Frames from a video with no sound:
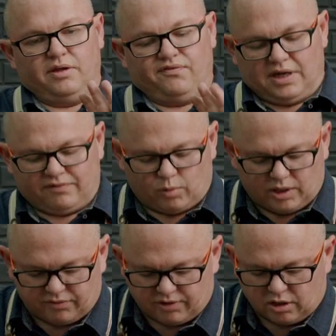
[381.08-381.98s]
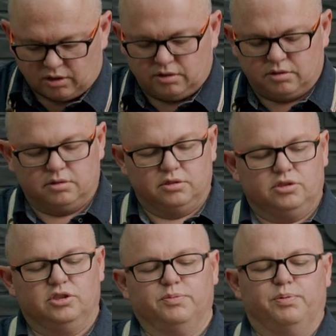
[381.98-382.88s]
if you have a wedding ring on,
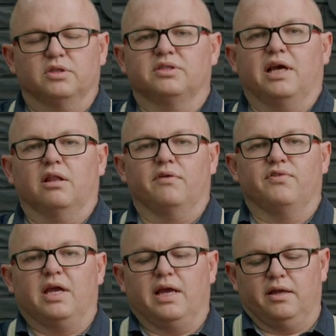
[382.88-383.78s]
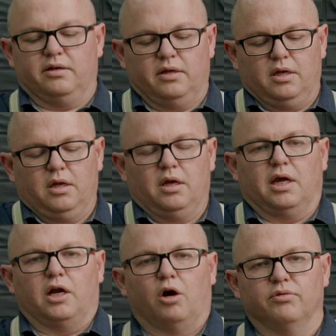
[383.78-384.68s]
just put a towel over your hand
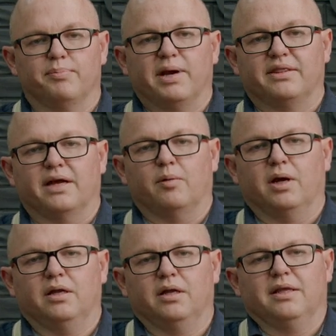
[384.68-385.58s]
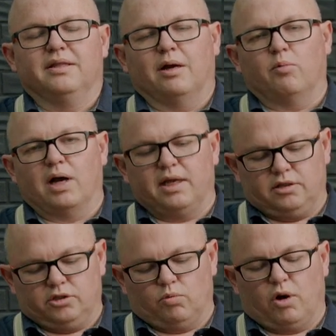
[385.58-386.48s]
and hold the bat that way. That
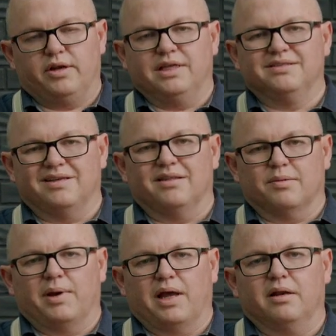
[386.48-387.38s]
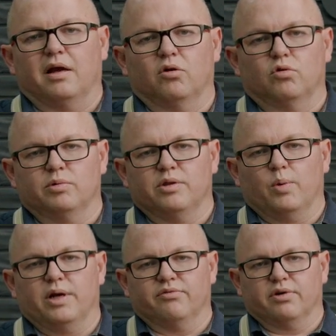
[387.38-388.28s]
way you won't indent the bat at all with your
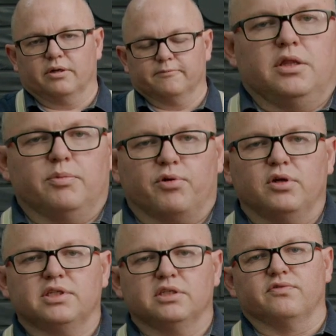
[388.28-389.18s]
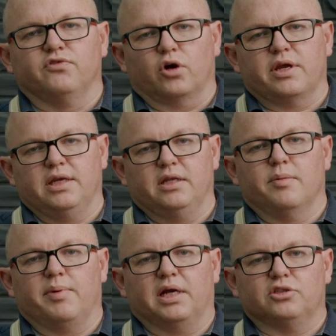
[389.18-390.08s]
wedding ring. The process of knocking in
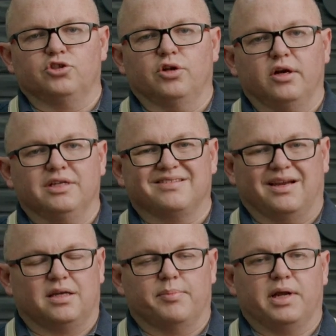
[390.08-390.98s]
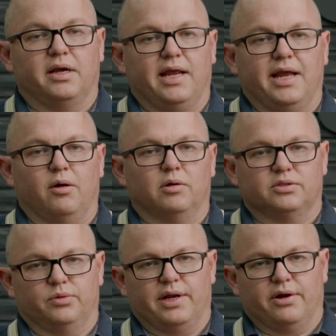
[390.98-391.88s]
the bat should only take about an hour
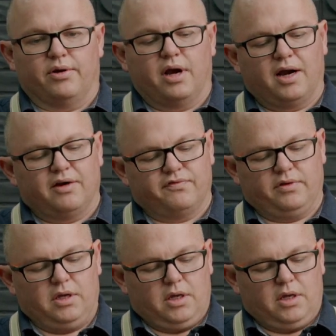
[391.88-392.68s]
to an hour and a half.